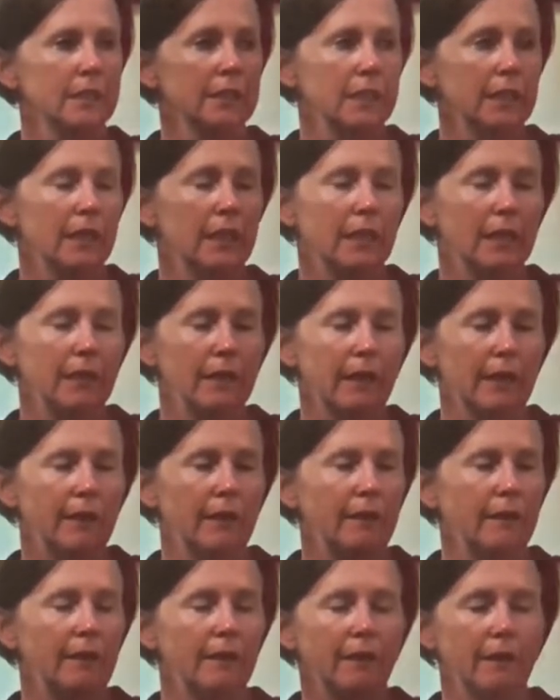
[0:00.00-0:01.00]
that
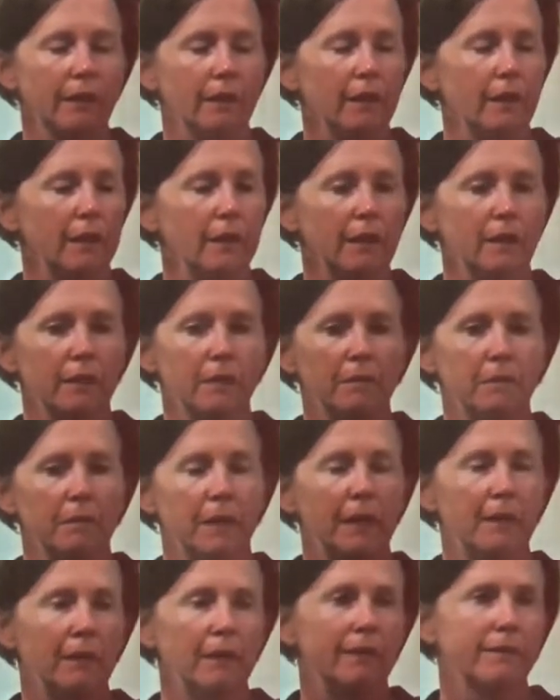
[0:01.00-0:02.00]

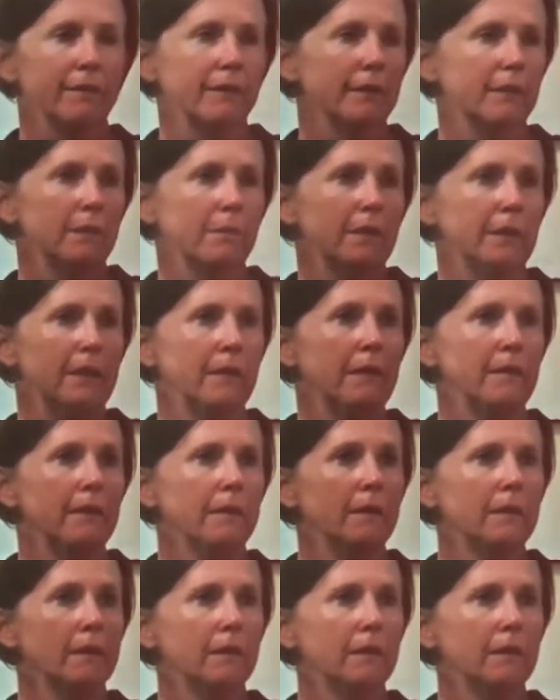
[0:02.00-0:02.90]
my life could have been